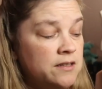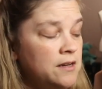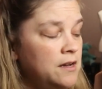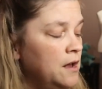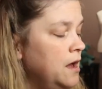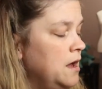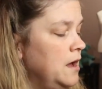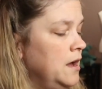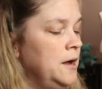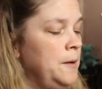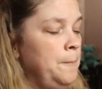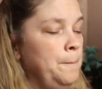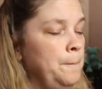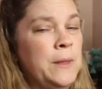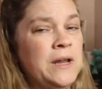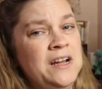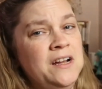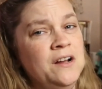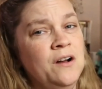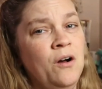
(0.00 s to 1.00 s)
But
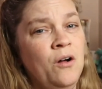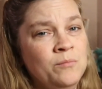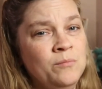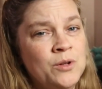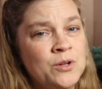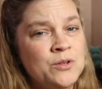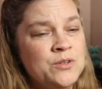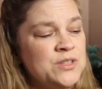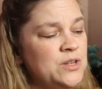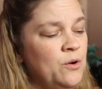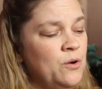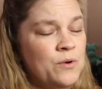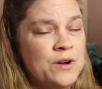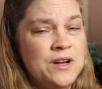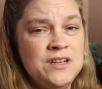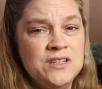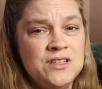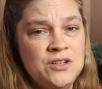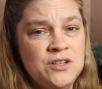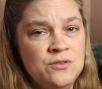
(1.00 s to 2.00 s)
I almost
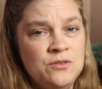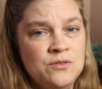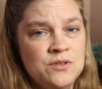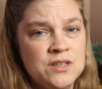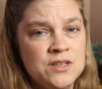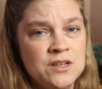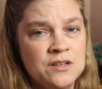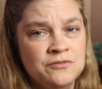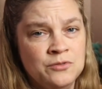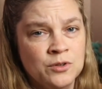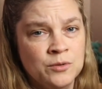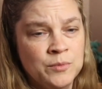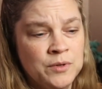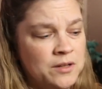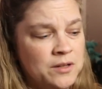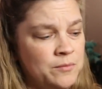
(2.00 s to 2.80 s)
always use a 4mm